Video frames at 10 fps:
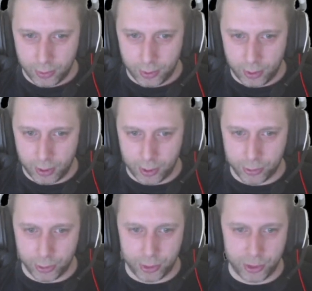Yeah,
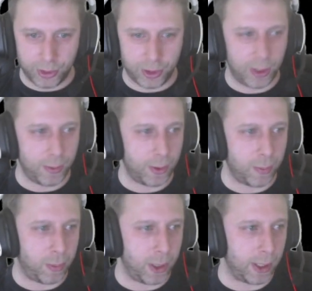so this is the
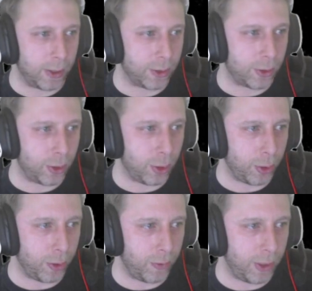biggest
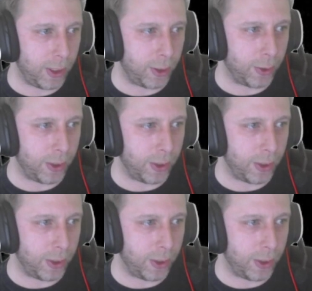Jordan vehicle, the